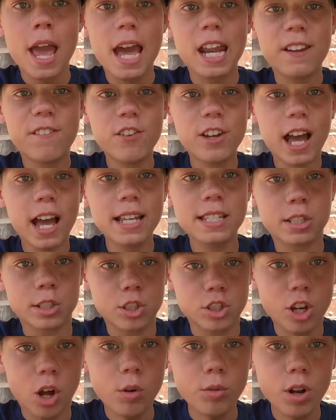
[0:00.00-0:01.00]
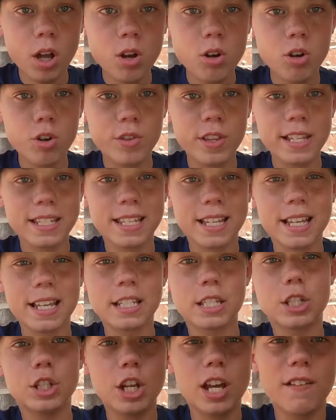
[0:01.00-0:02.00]
And if you guys don't know who this
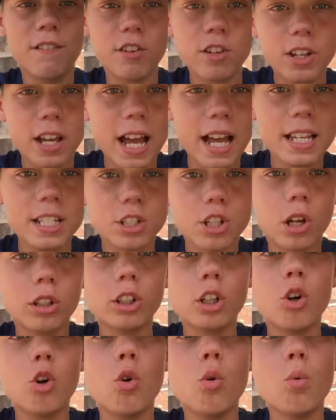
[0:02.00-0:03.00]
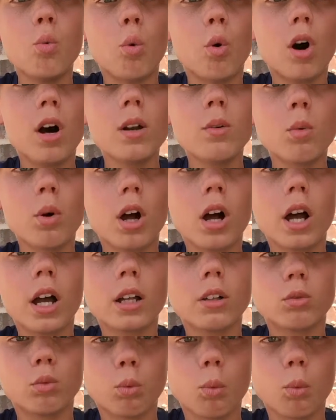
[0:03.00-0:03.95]
is, if you guys don't know who one rod,